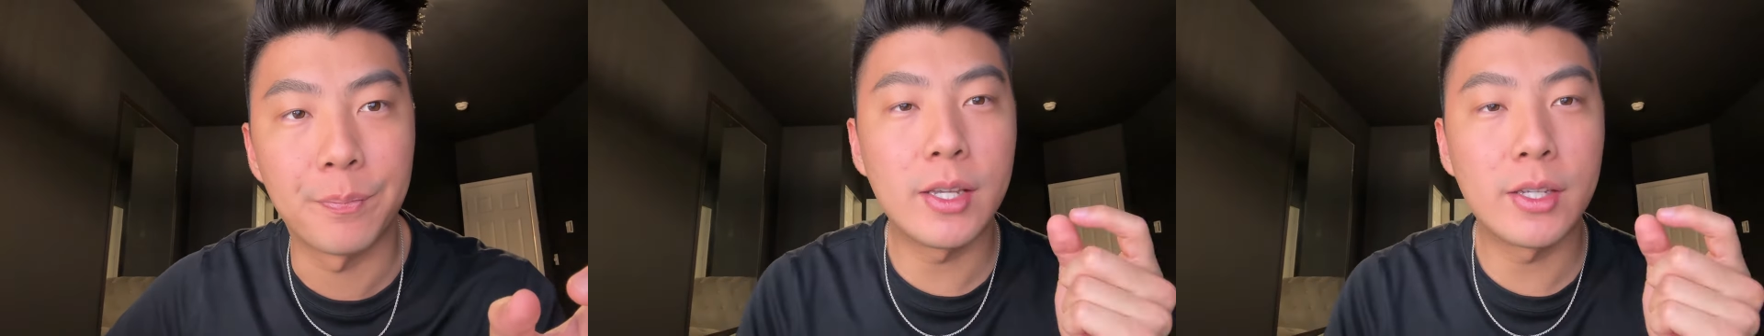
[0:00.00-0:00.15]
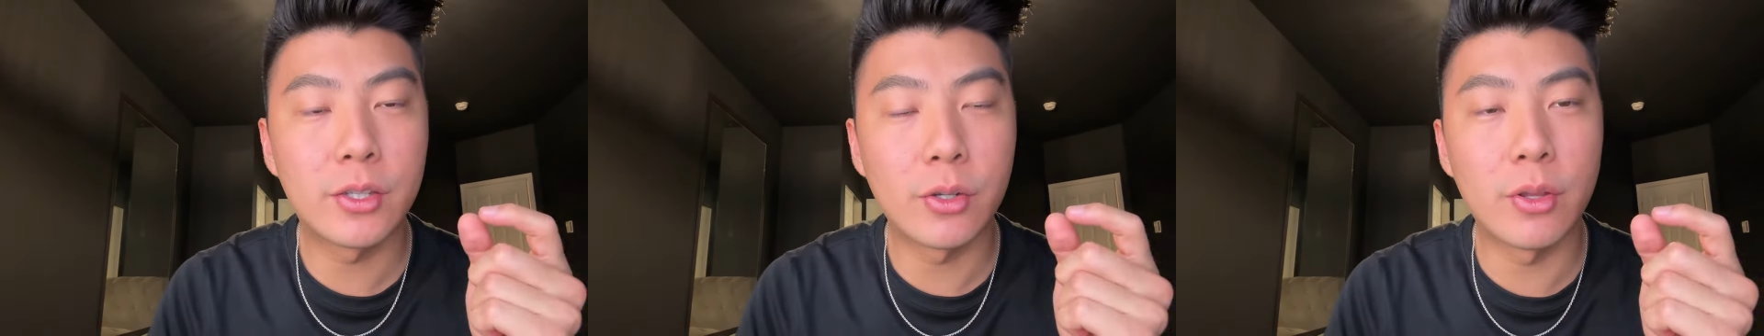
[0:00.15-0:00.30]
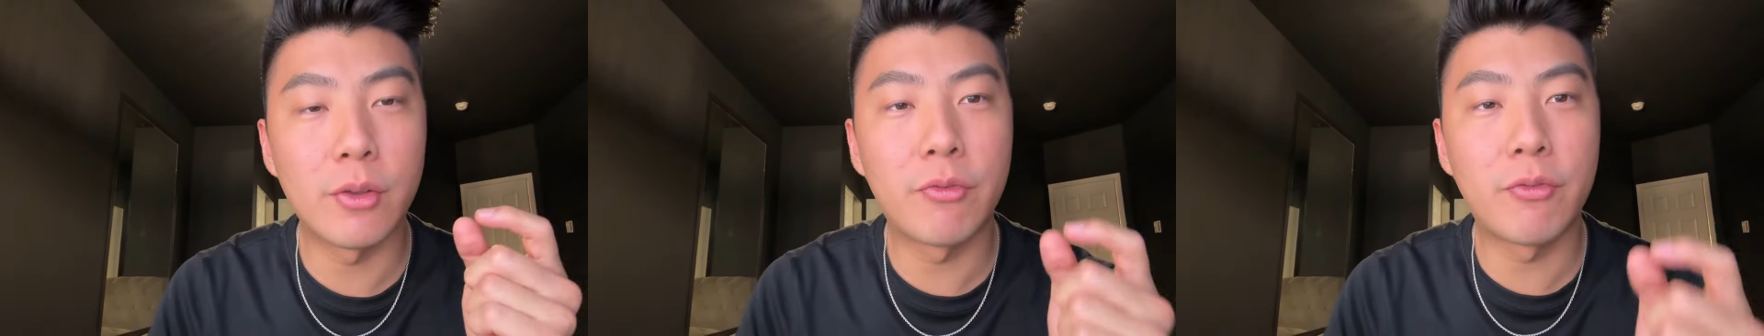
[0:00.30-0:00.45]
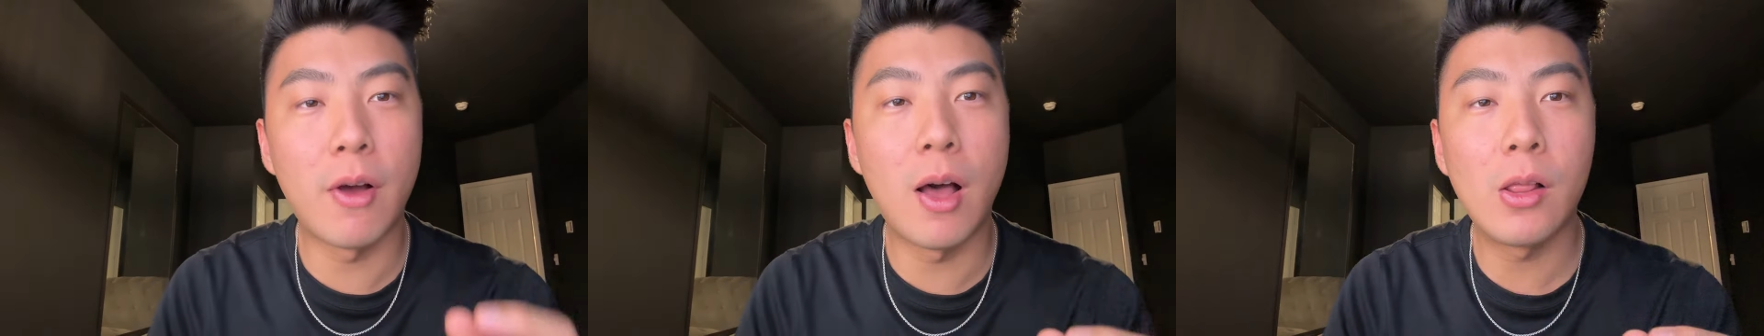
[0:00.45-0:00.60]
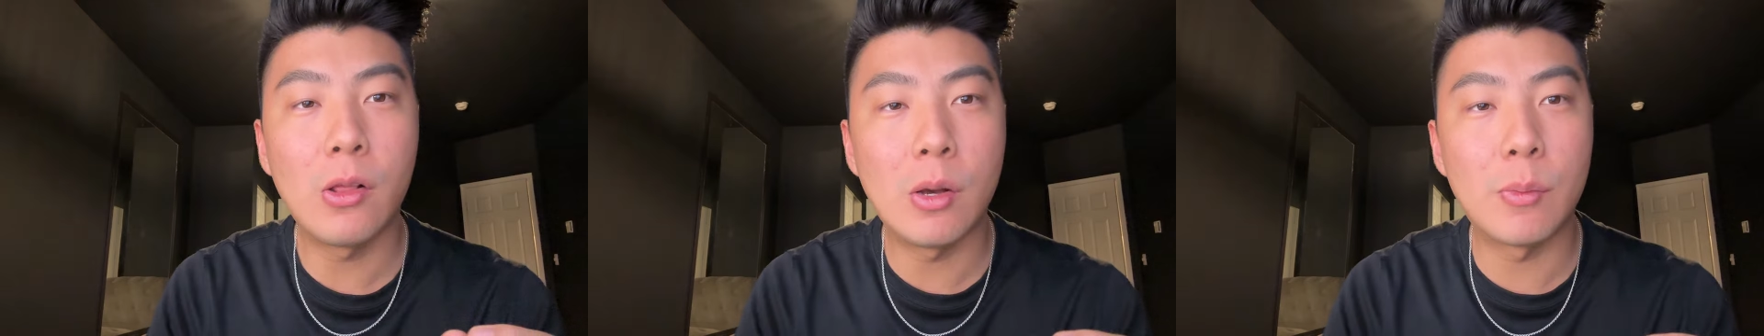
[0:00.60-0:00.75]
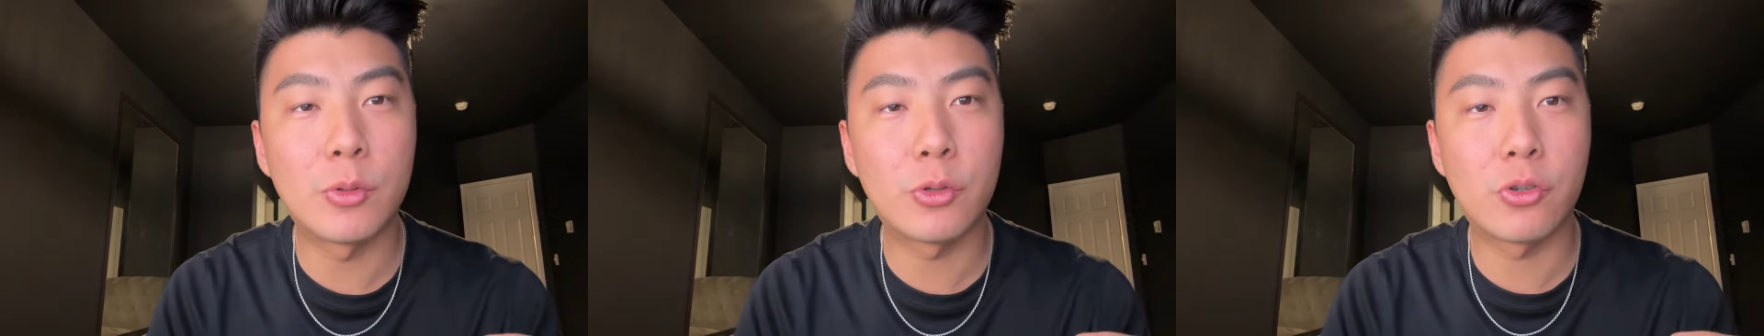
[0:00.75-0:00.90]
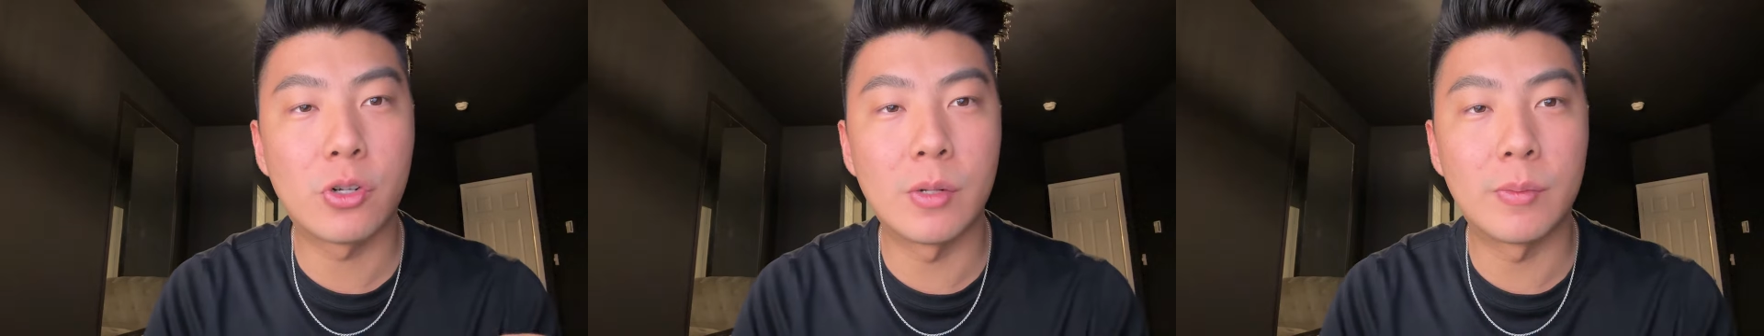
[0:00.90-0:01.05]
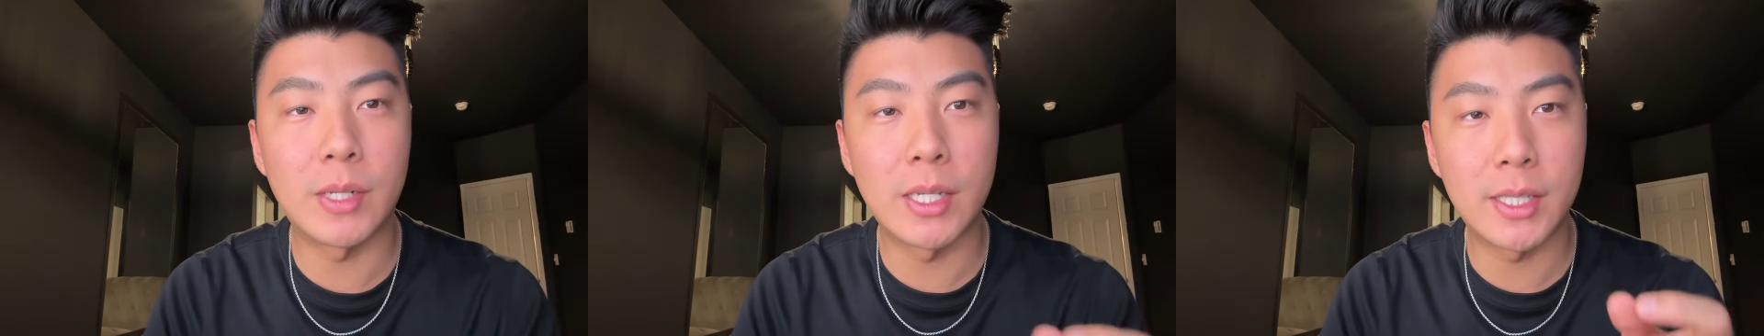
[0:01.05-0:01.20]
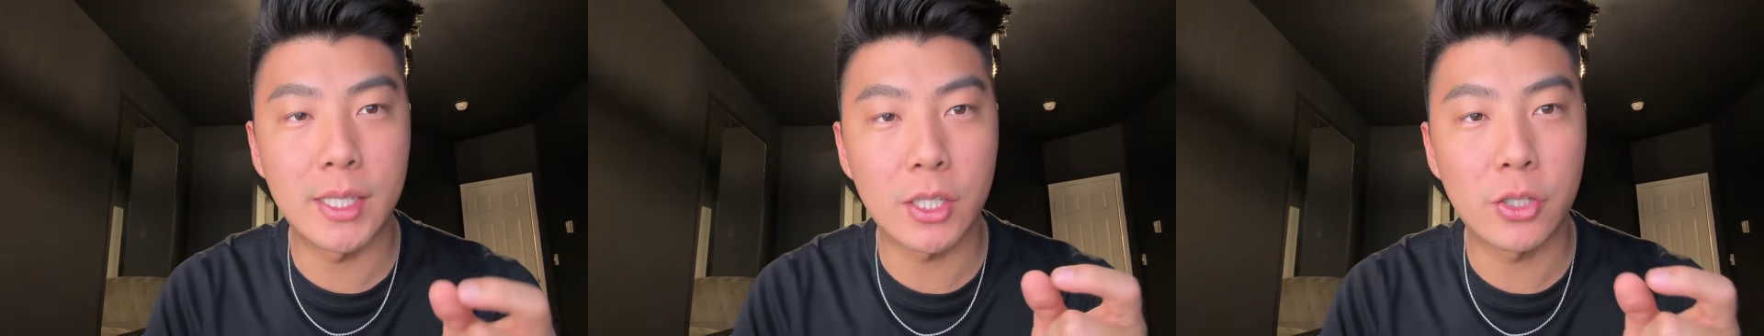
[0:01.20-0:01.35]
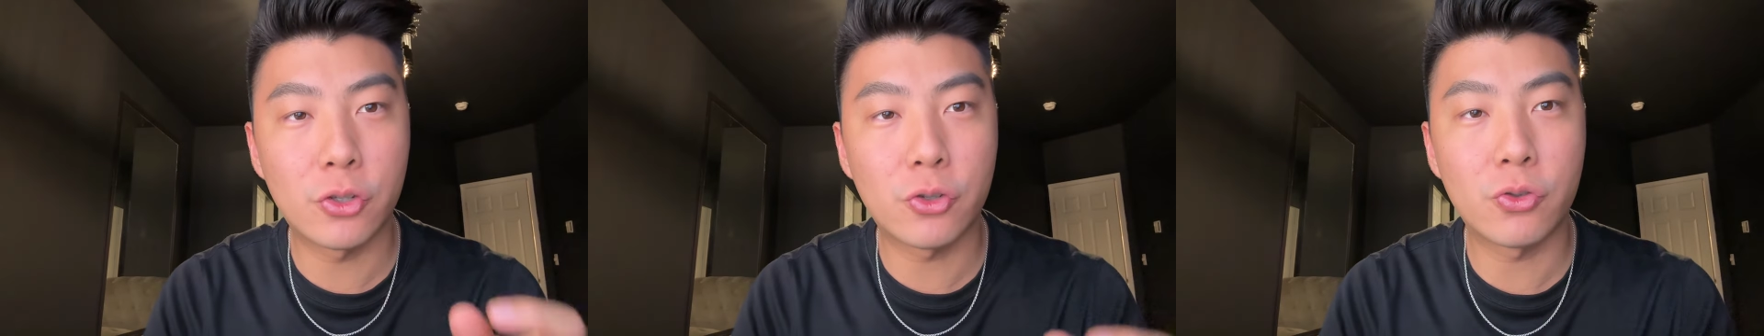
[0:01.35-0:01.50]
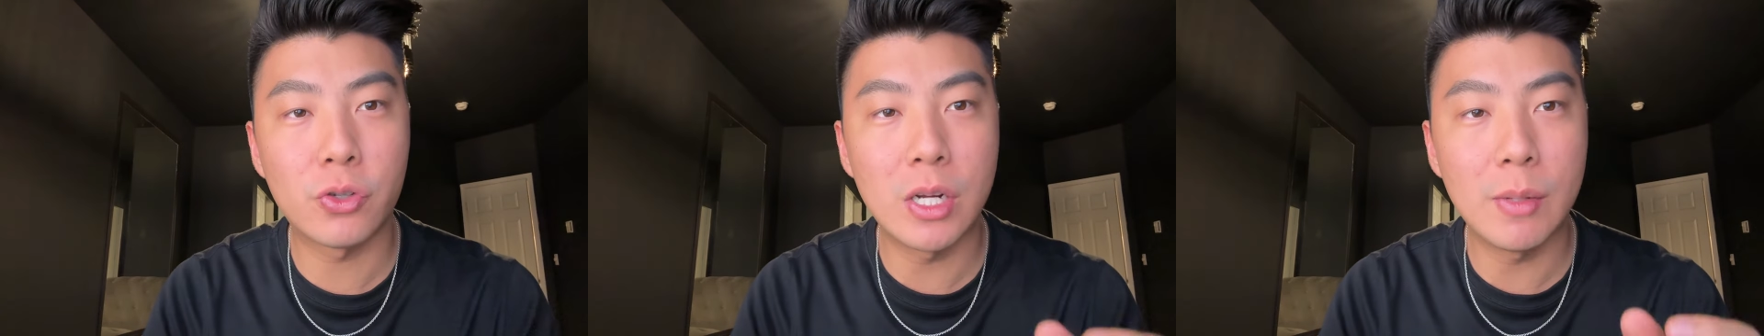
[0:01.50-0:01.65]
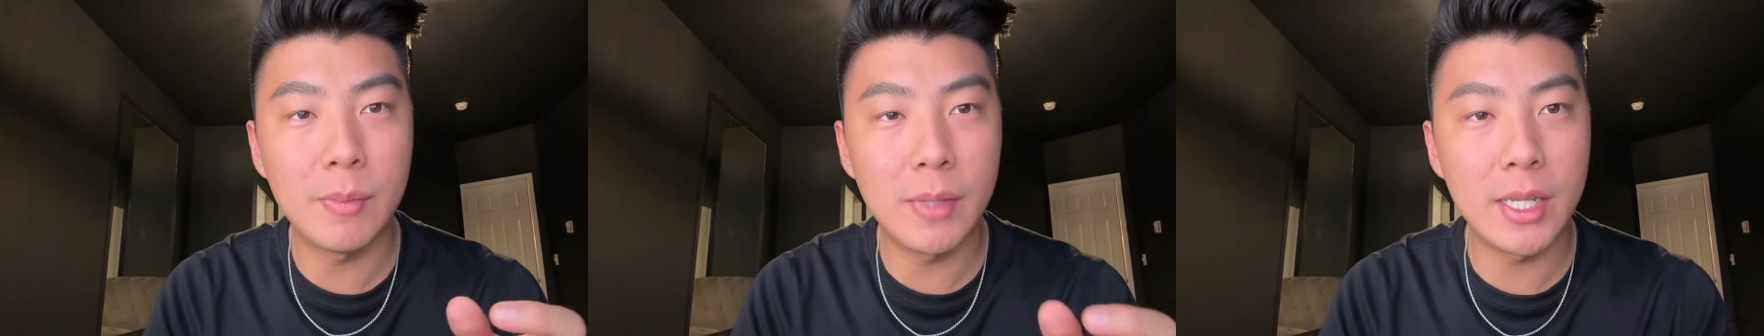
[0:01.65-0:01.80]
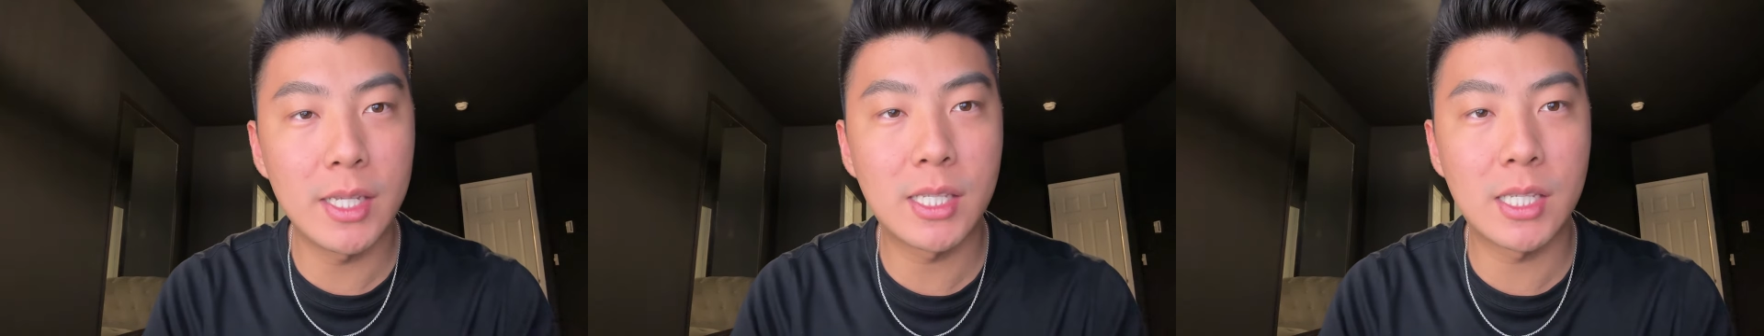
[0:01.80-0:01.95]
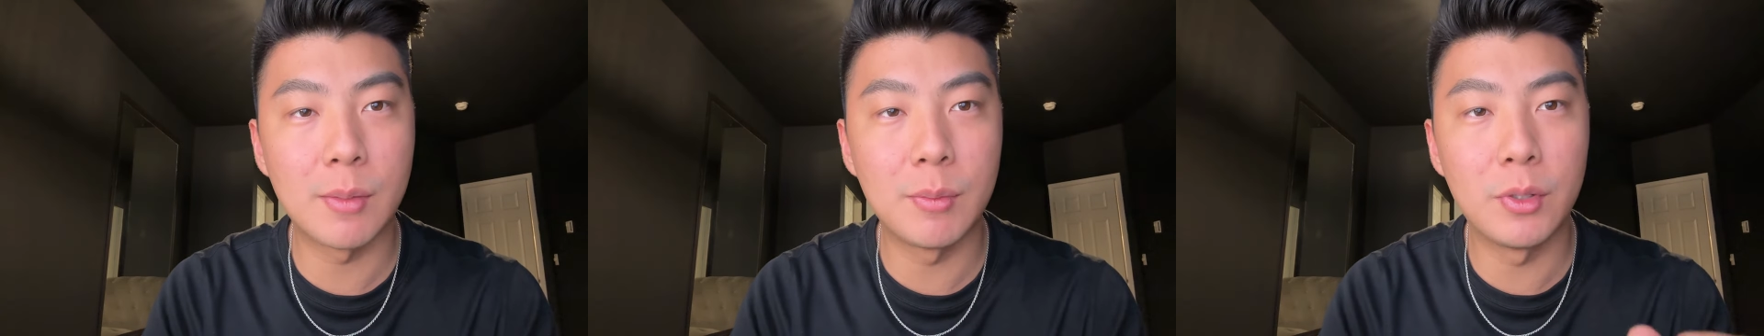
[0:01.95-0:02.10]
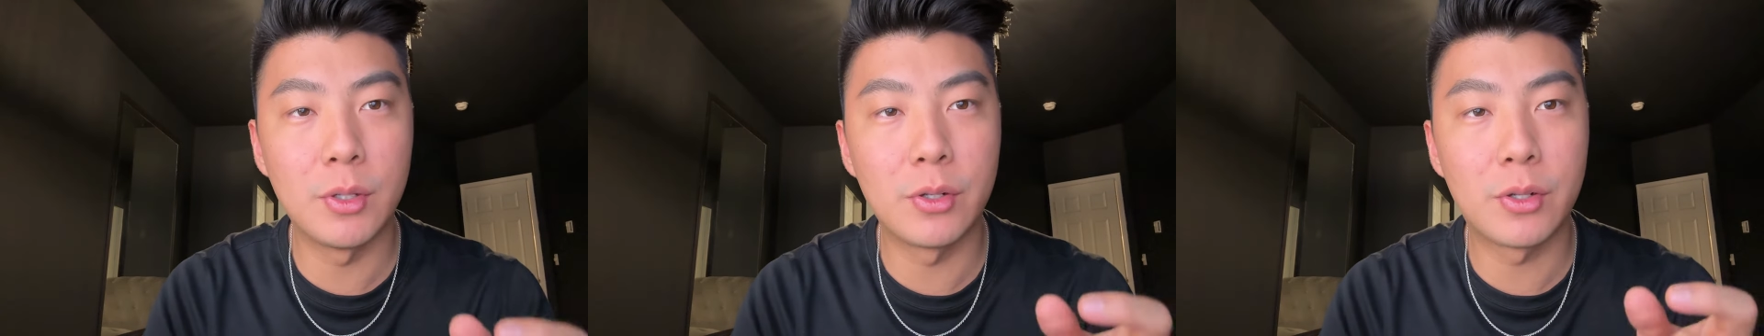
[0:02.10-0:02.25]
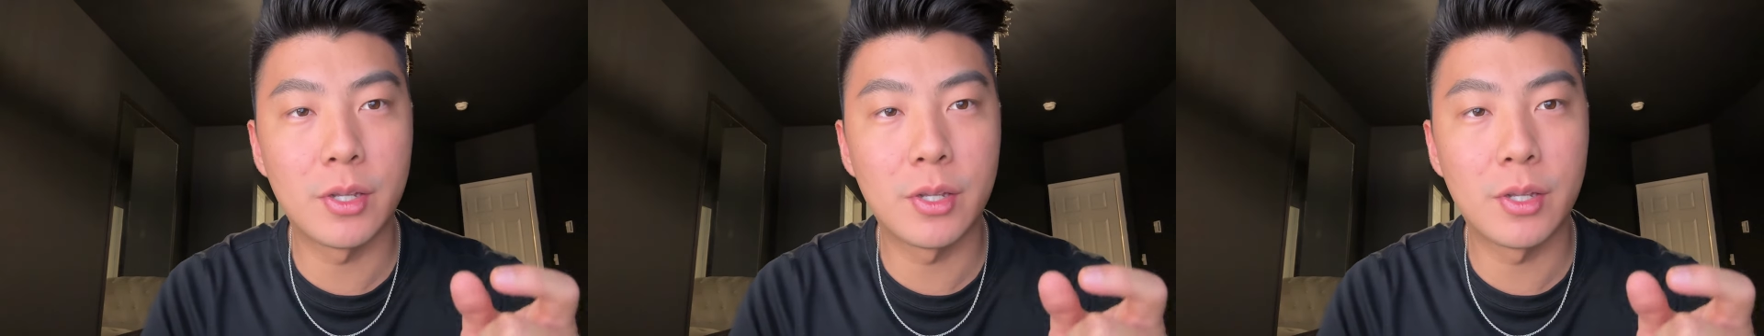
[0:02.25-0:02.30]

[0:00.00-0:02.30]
So the follow-up script is extremely similar